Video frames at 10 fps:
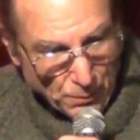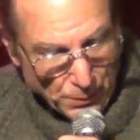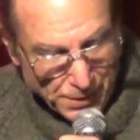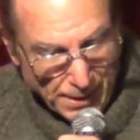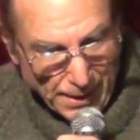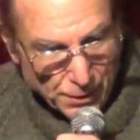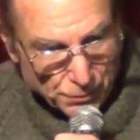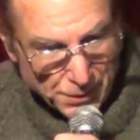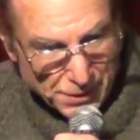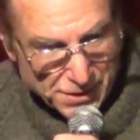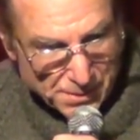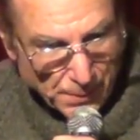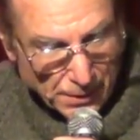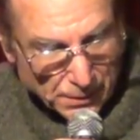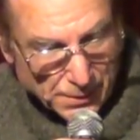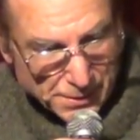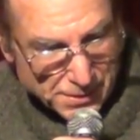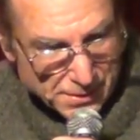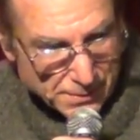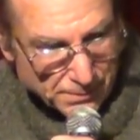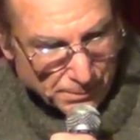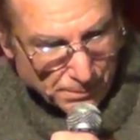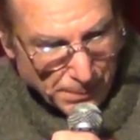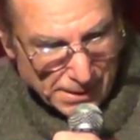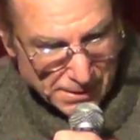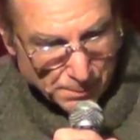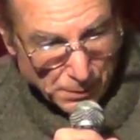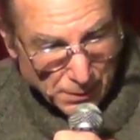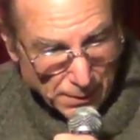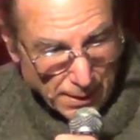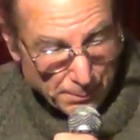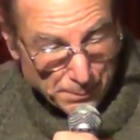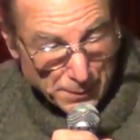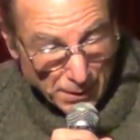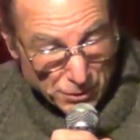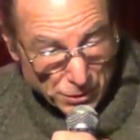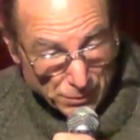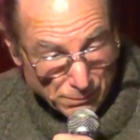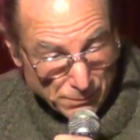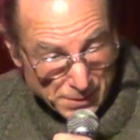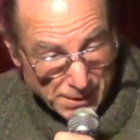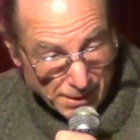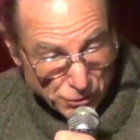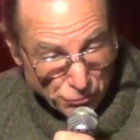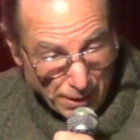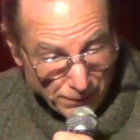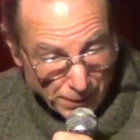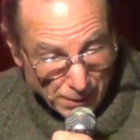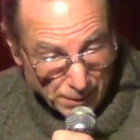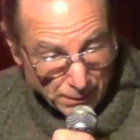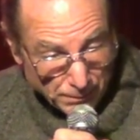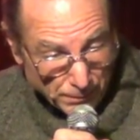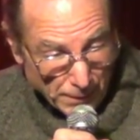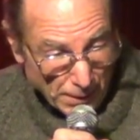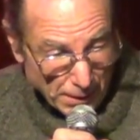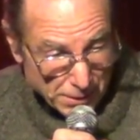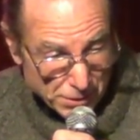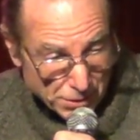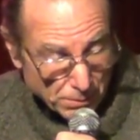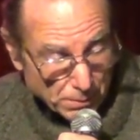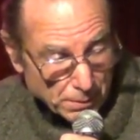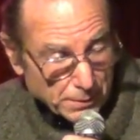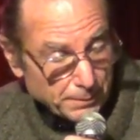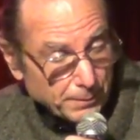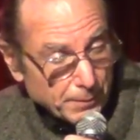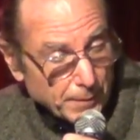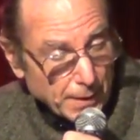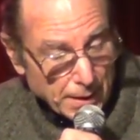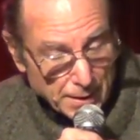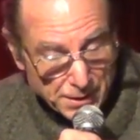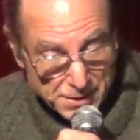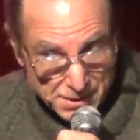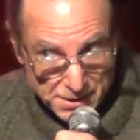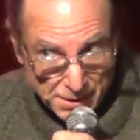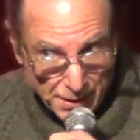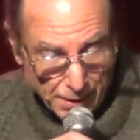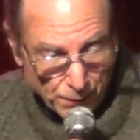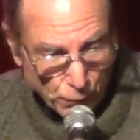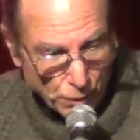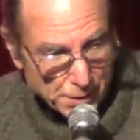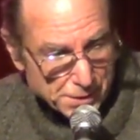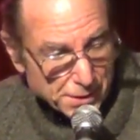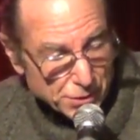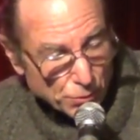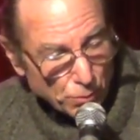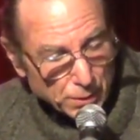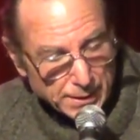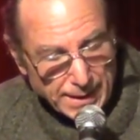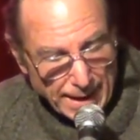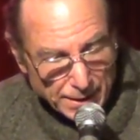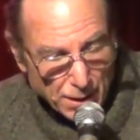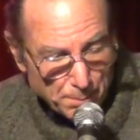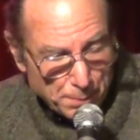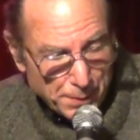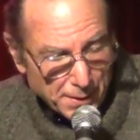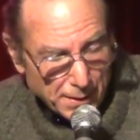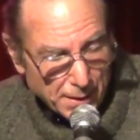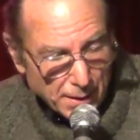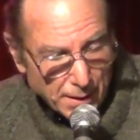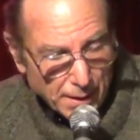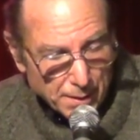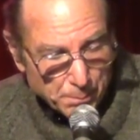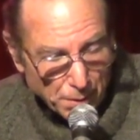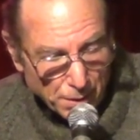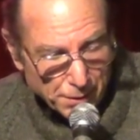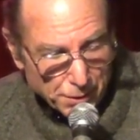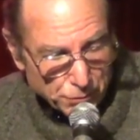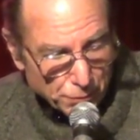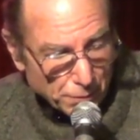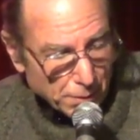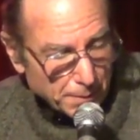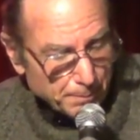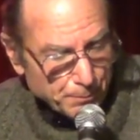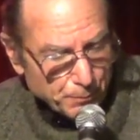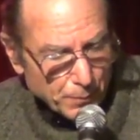with coyotes, smugglers, possible abduction, sex trafficking, and so on. This is in their voice. It's called Get Up and Bar the Door.